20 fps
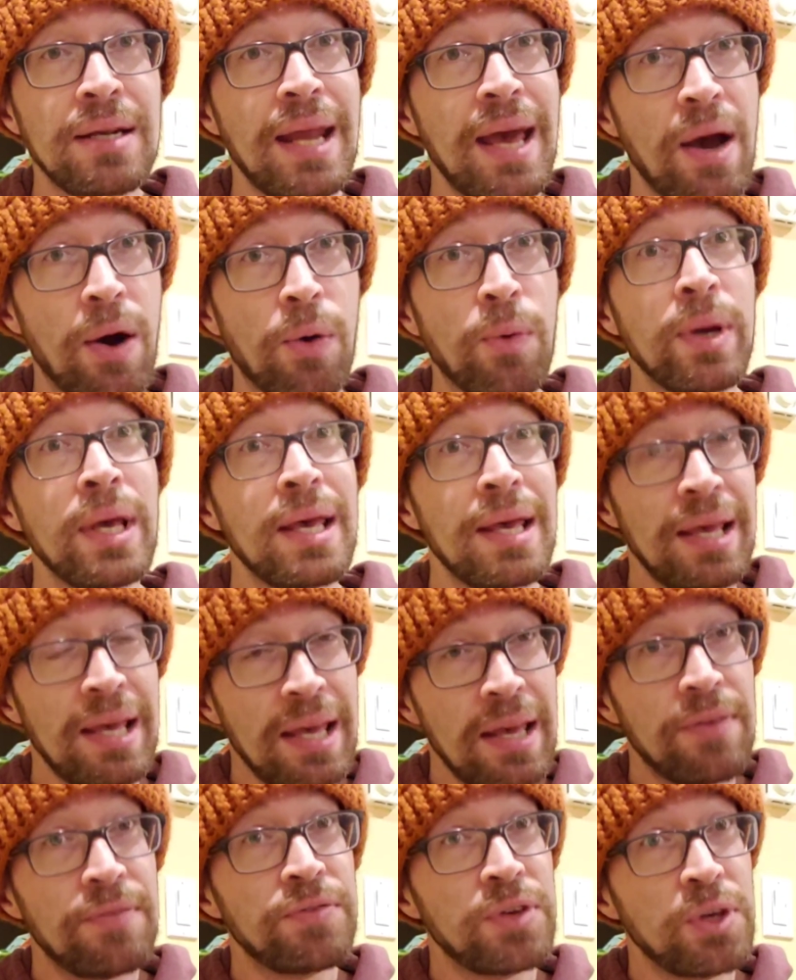Now,
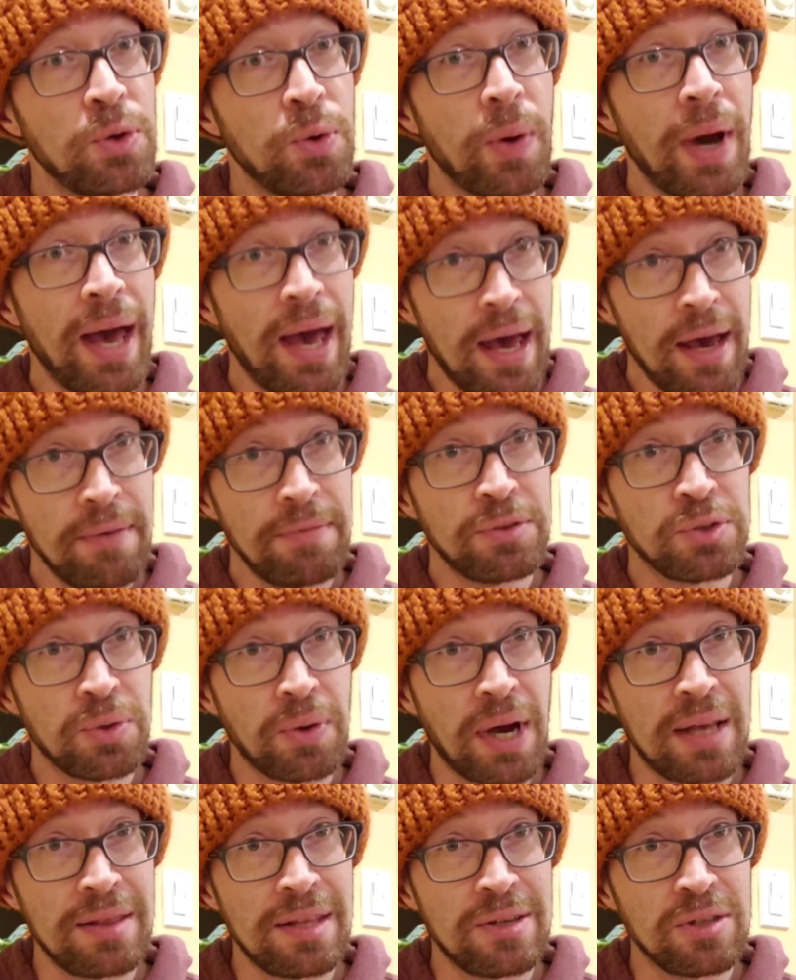if you have
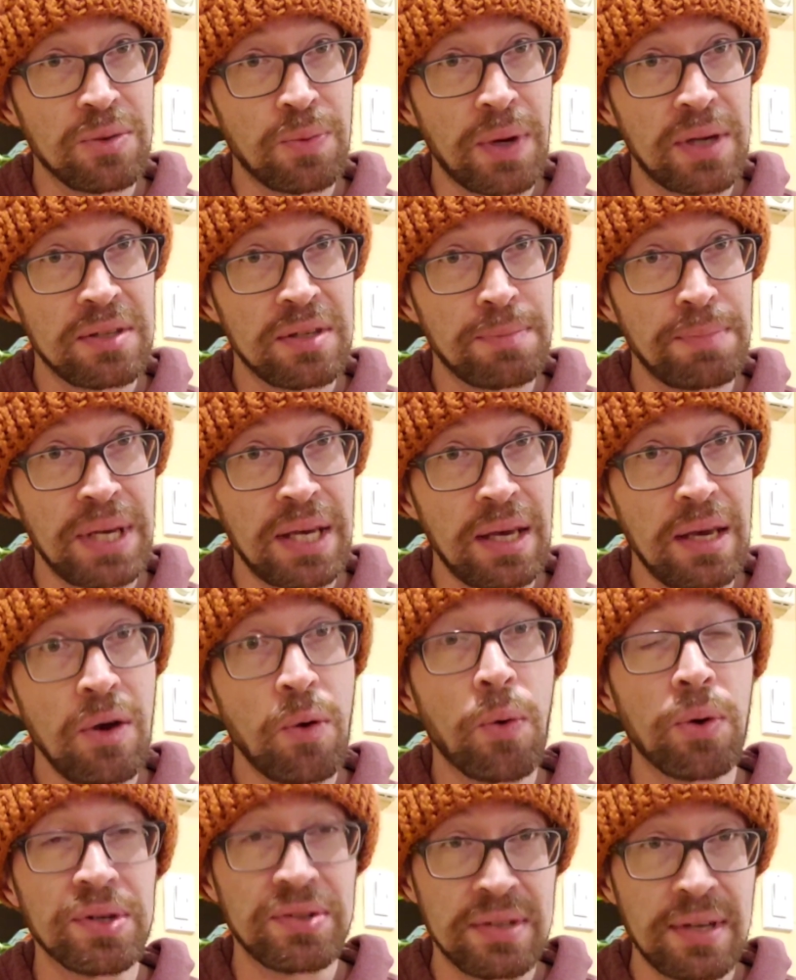tried this recipe
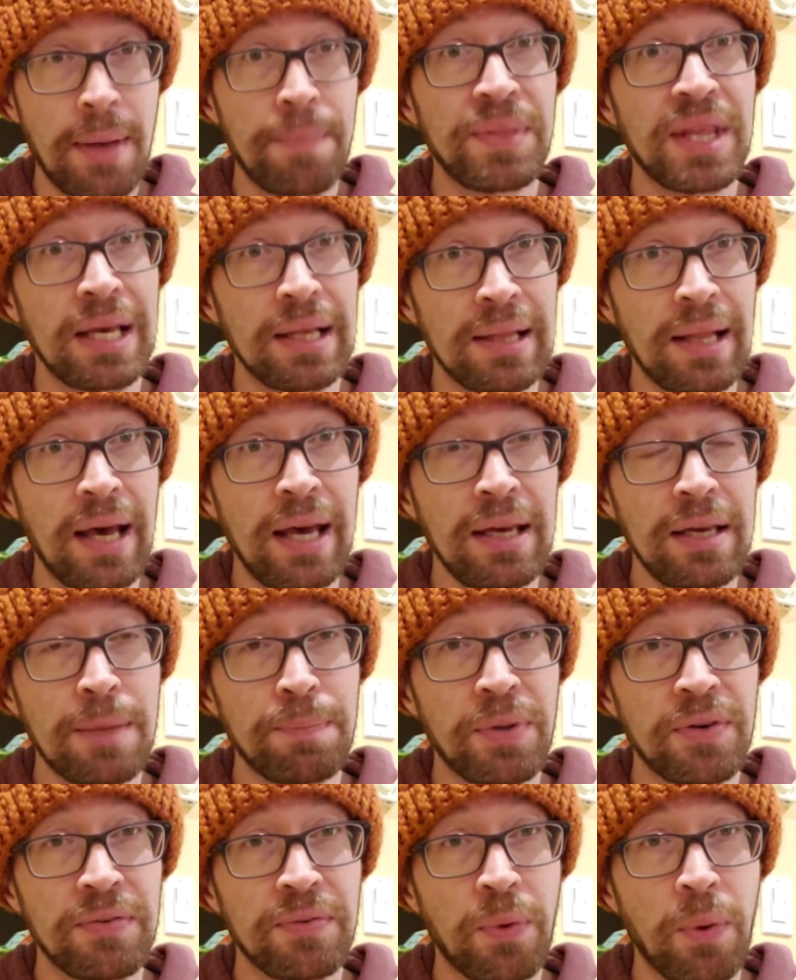or something like
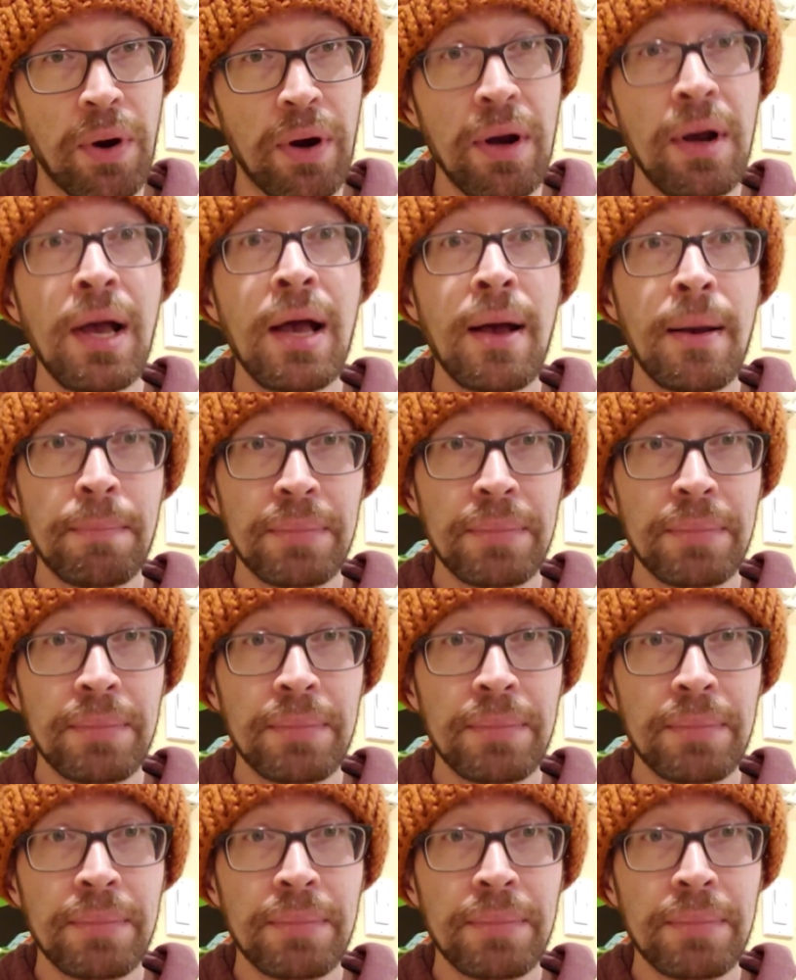it before,